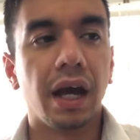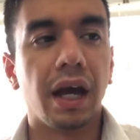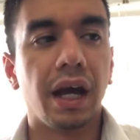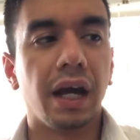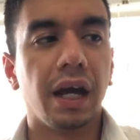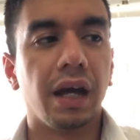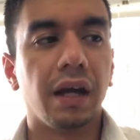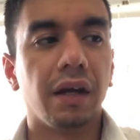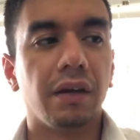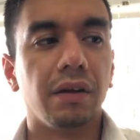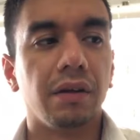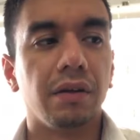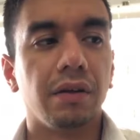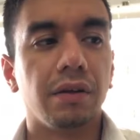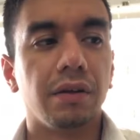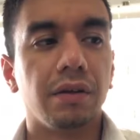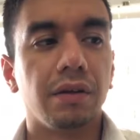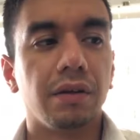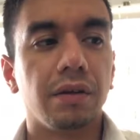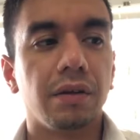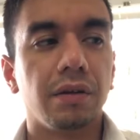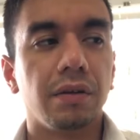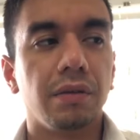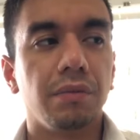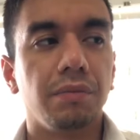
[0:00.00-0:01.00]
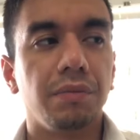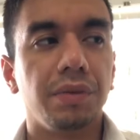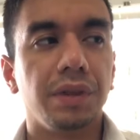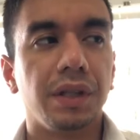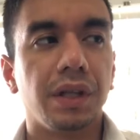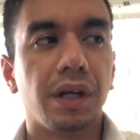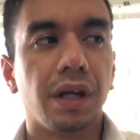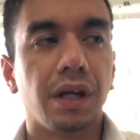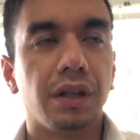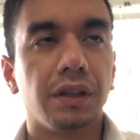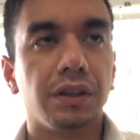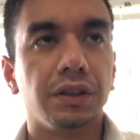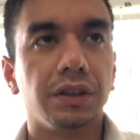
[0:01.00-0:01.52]
And
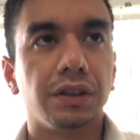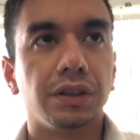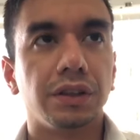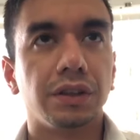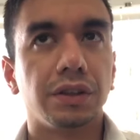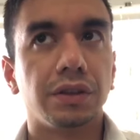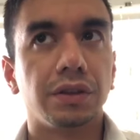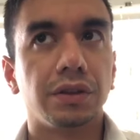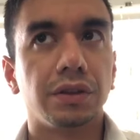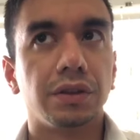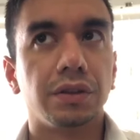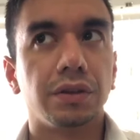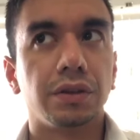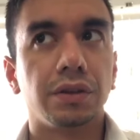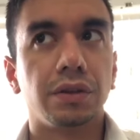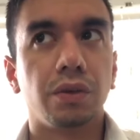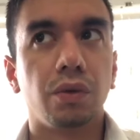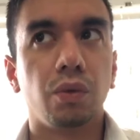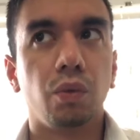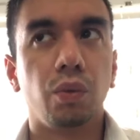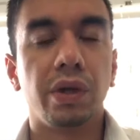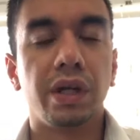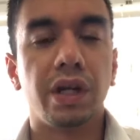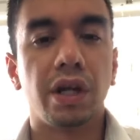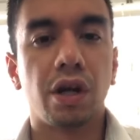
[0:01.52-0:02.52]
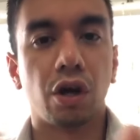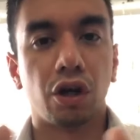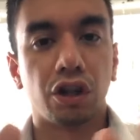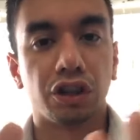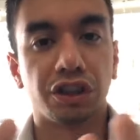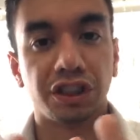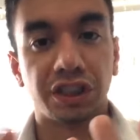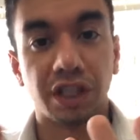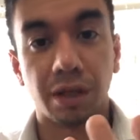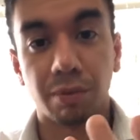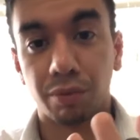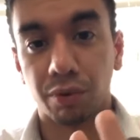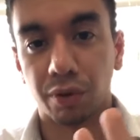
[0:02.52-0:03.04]
because we are
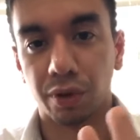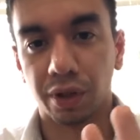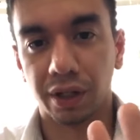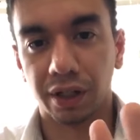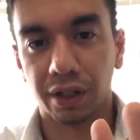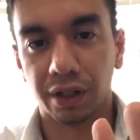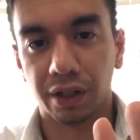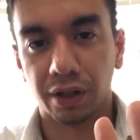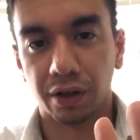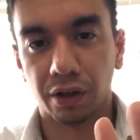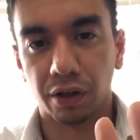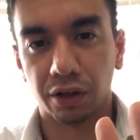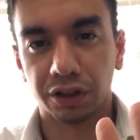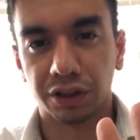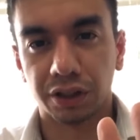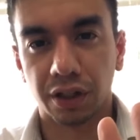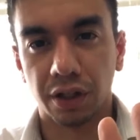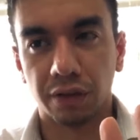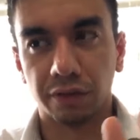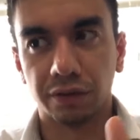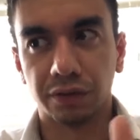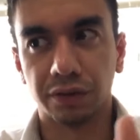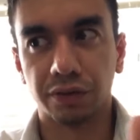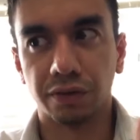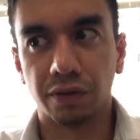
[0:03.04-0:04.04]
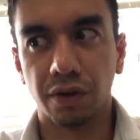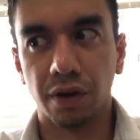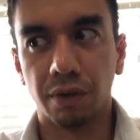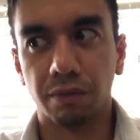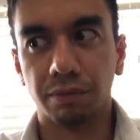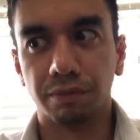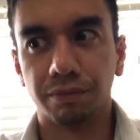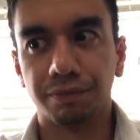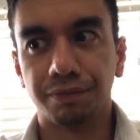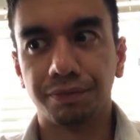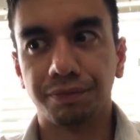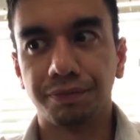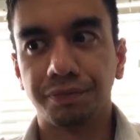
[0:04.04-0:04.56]
separating ourselves
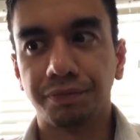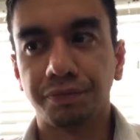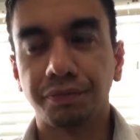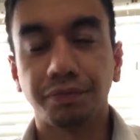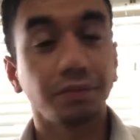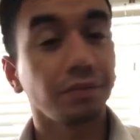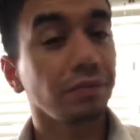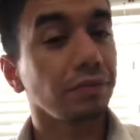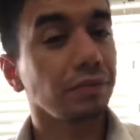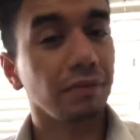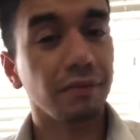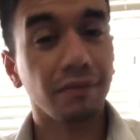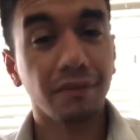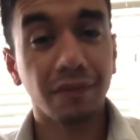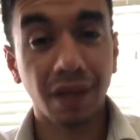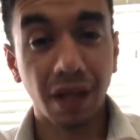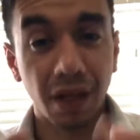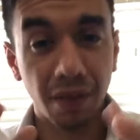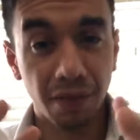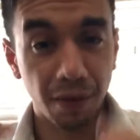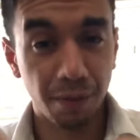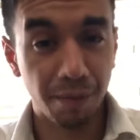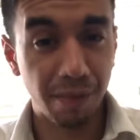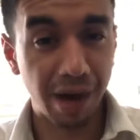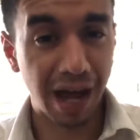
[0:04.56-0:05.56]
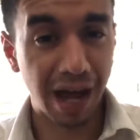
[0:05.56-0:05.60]
from the